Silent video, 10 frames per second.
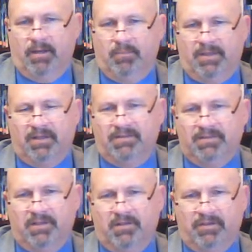because
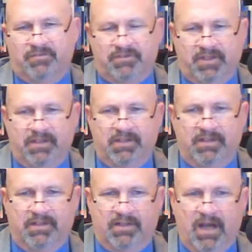they've studied
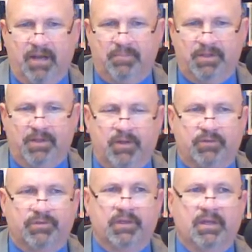and copied those